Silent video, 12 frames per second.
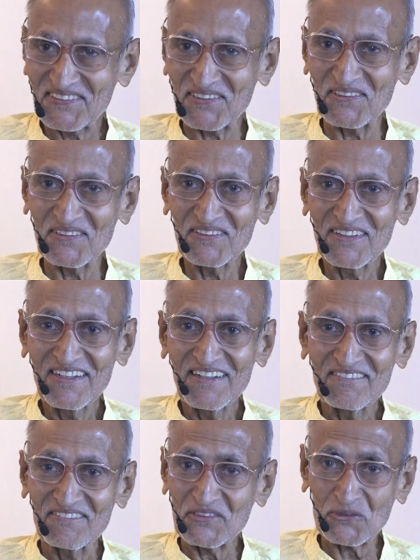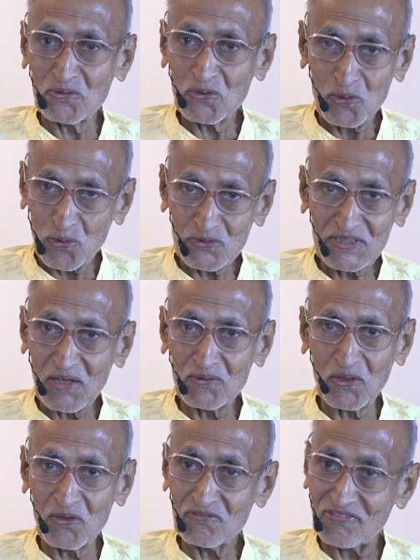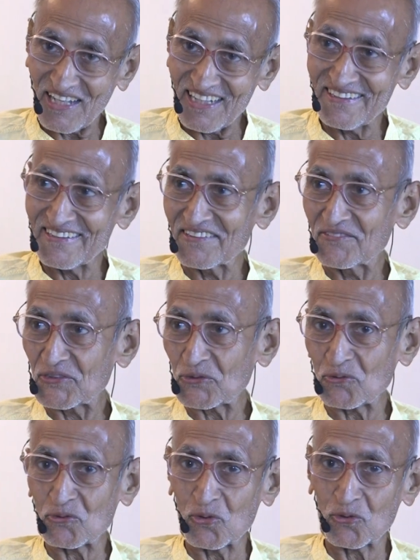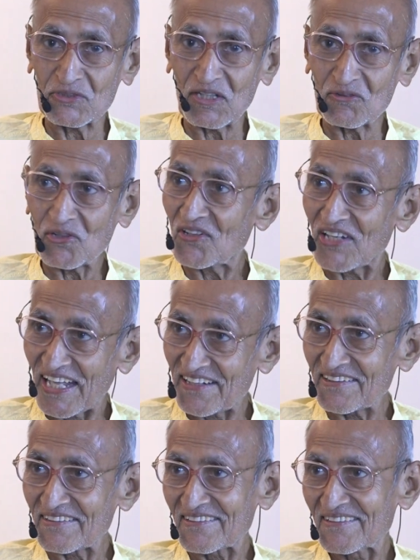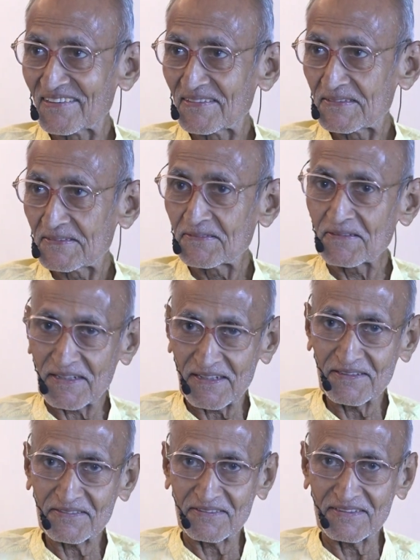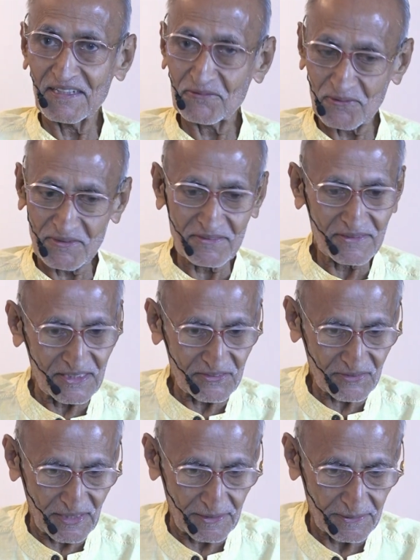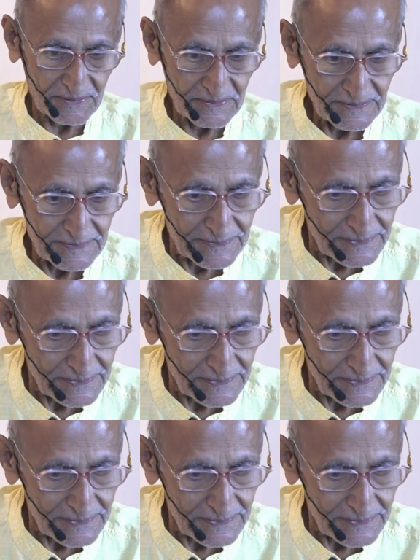So we should look down on failure. We should look down on error. Okay, so that's what he's saying.